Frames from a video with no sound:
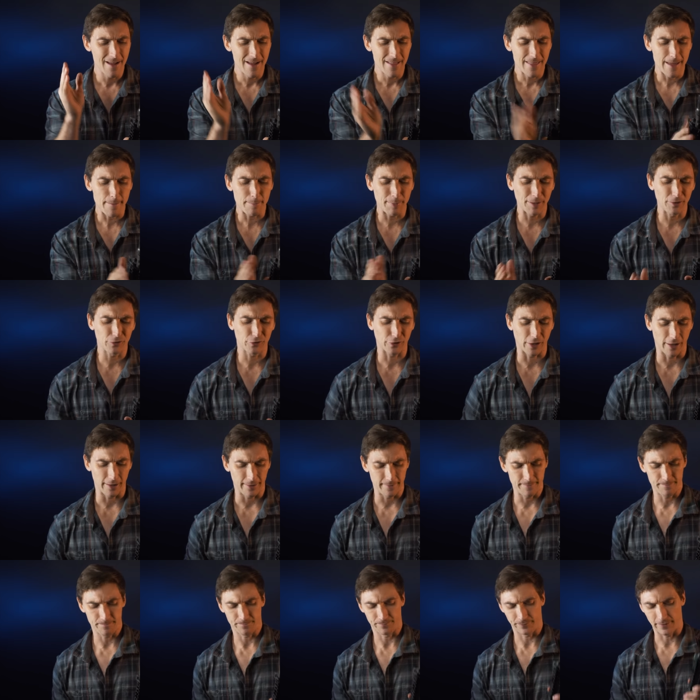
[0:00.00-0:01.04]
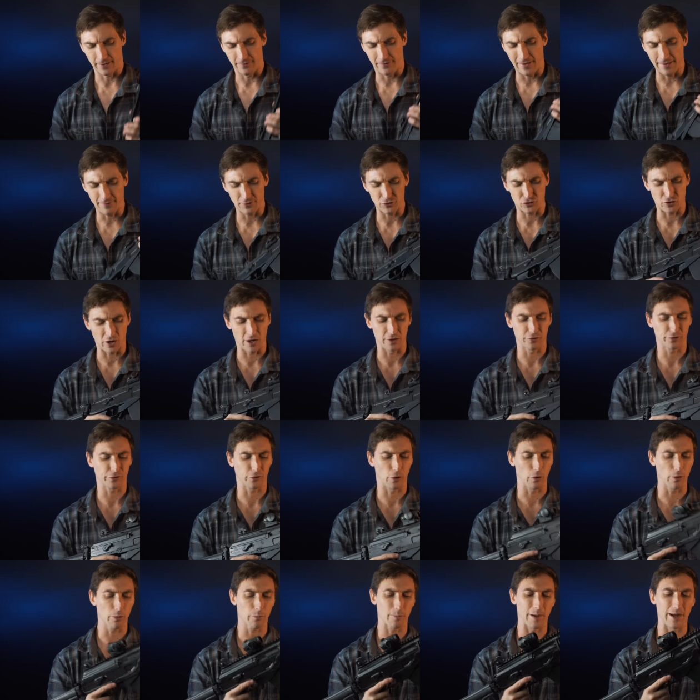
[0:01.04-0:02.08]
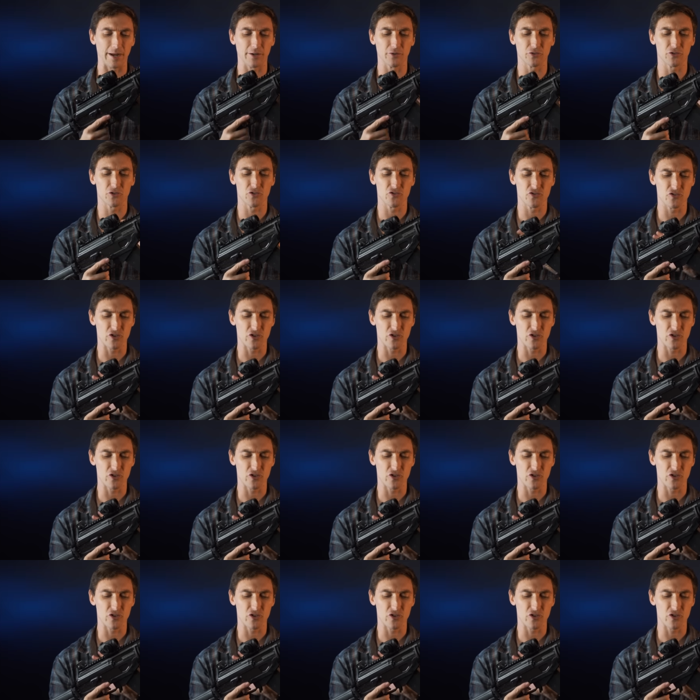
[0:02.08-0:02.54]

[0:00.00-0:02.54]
That being said, if you have the chance, go to the range,